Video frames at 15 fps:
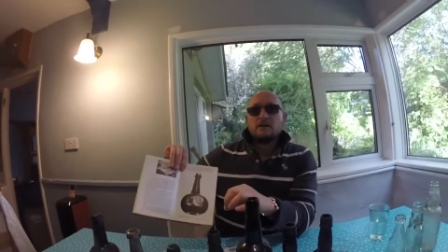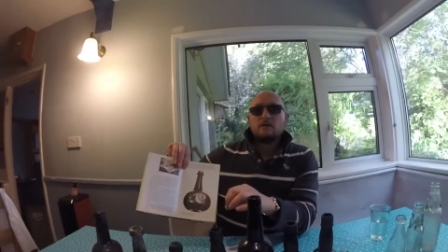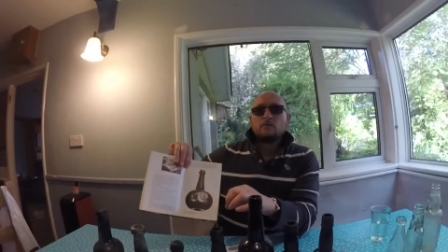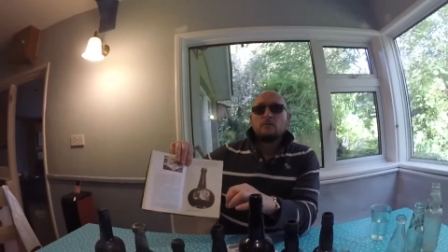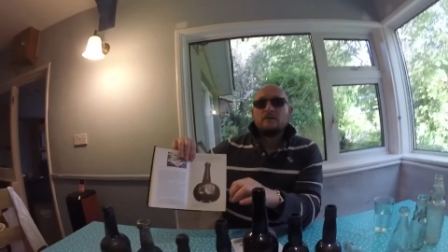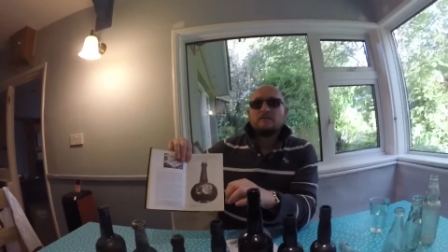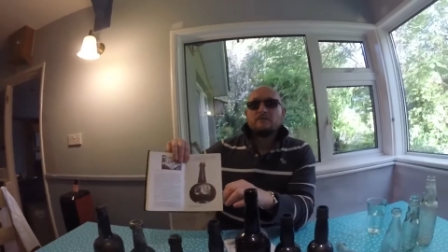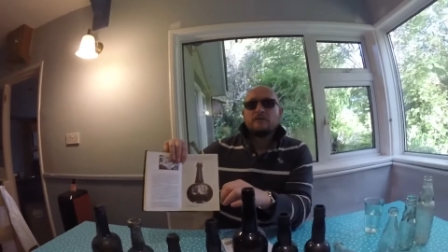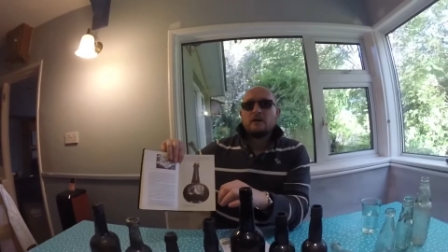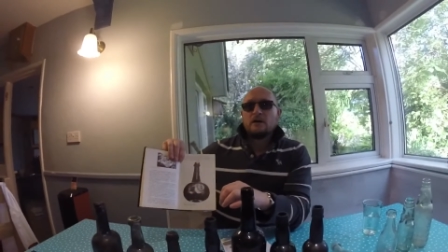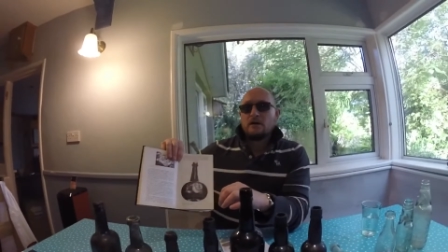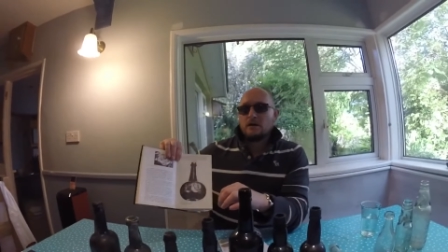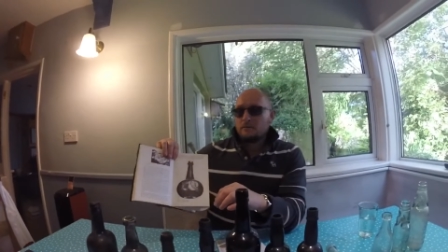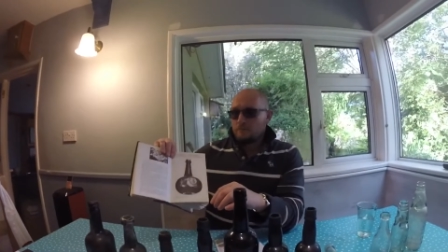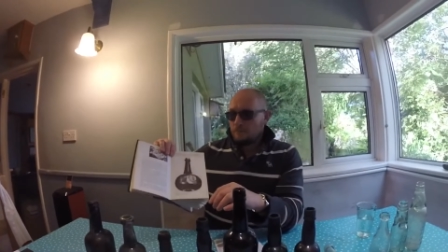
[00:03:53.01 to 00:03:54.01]
with
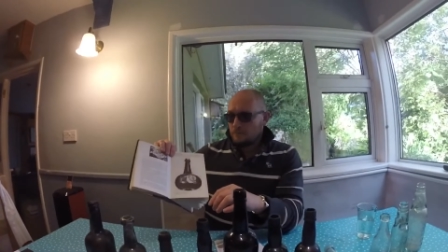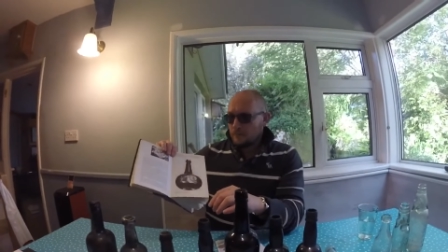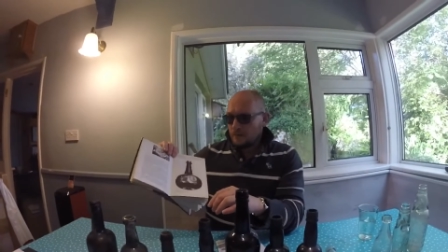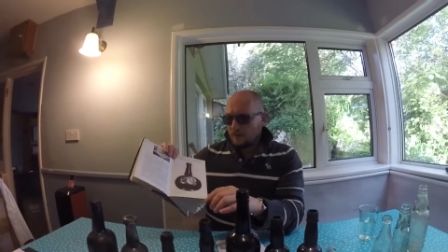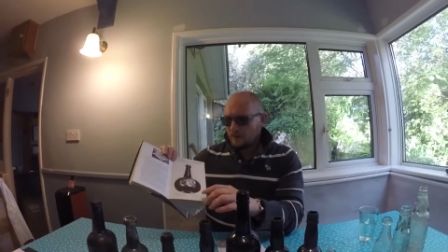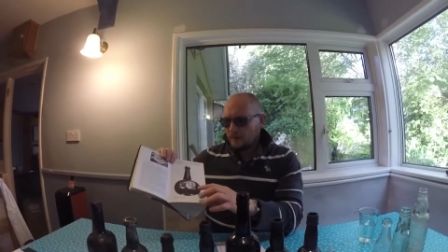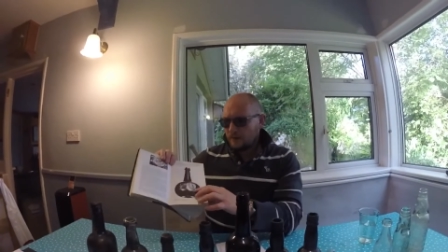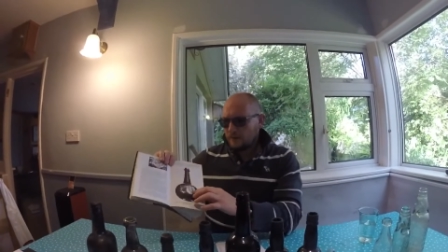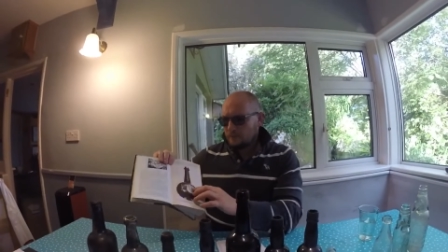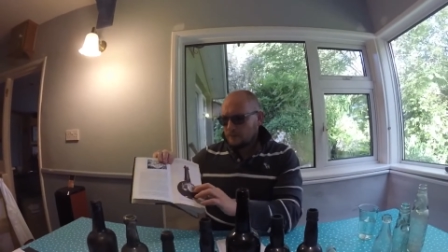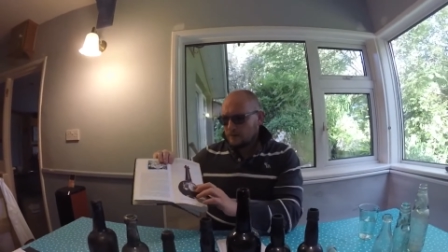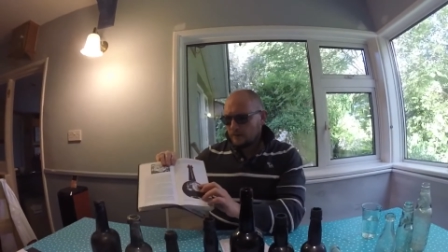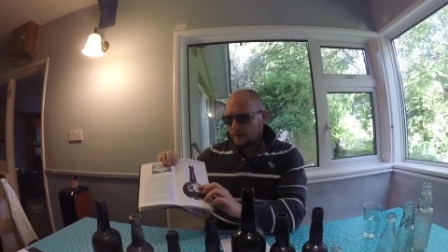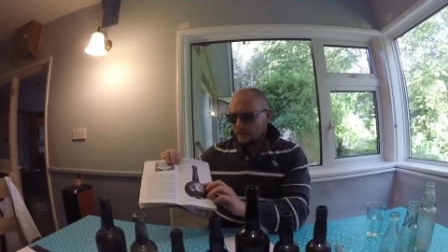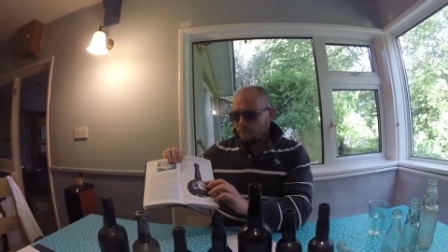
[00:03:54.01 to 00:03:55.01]
I think it was
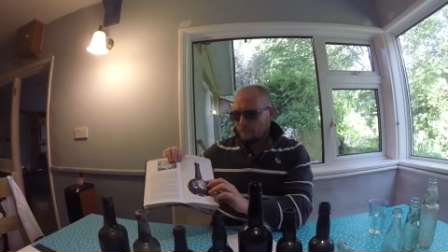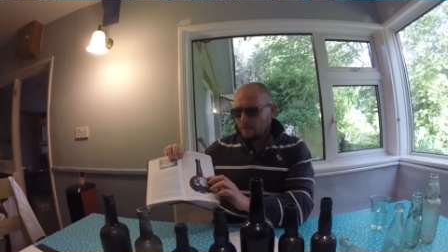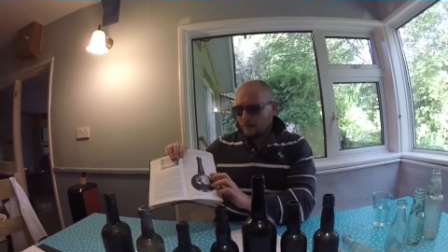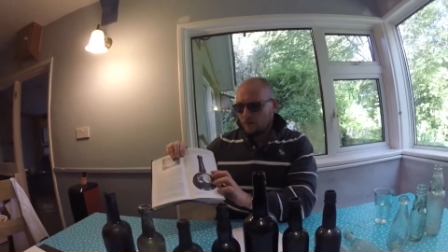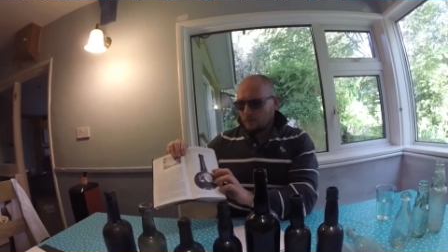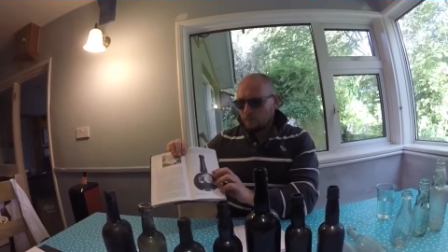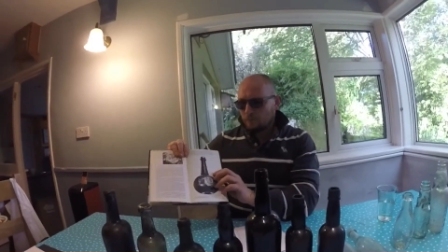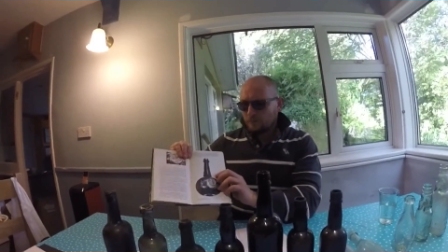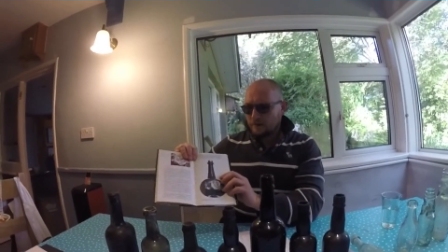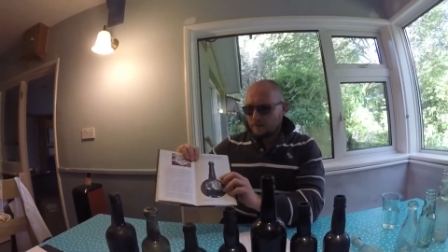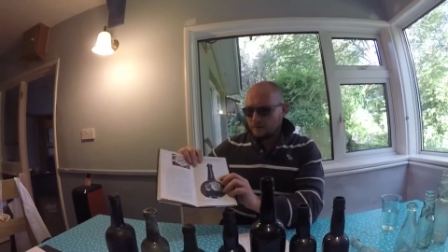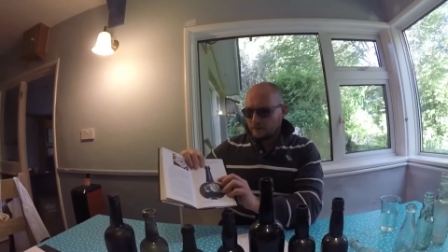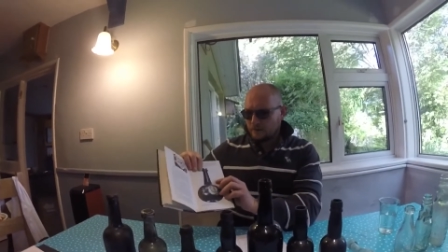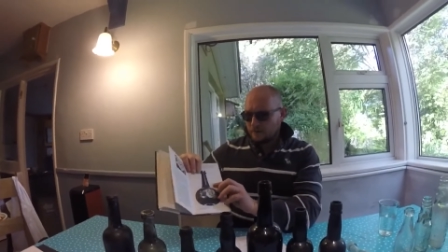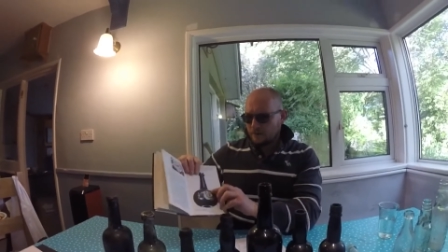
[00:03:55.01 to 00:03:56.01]
like a metal
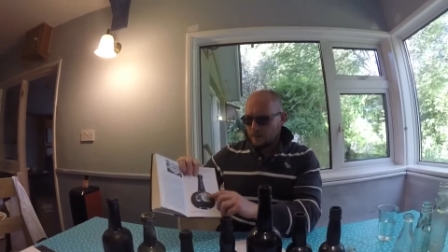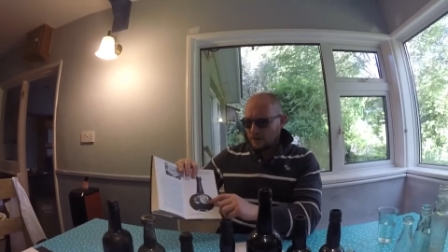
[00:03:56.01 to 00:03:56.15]
press,